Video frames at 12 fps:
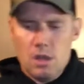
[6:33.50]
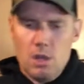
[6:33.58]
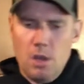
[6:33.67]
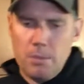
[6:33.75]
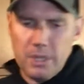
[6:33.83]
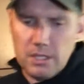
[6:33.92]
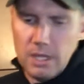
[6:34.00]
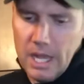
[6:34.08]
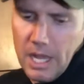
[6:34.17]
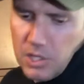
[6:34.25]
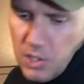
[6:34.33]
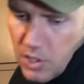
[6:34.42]
But today I
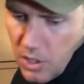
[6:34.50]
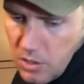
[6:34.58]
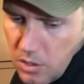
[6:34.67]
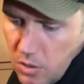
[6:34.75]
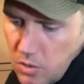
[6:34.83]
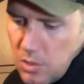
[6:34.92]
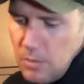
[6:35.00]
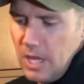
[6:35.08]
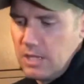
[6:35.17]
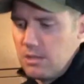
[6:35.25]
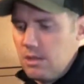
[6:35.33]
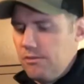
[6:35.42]
just use them
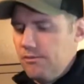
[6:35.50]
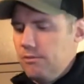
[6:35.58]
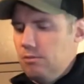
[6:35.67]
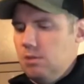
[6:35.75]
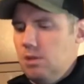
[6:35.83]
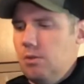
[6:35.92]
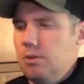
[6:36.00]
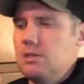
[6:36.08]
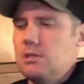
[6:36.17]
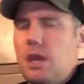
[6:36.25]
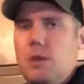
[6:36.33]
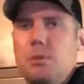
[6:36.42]
as if, you know, these
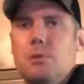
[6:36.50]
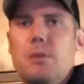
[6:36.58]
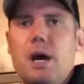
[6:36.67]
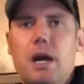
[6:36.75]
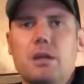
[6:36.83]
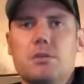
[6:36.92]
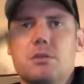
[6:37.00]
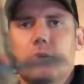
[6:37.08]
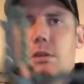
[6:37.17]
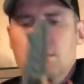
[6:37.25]
came in a box.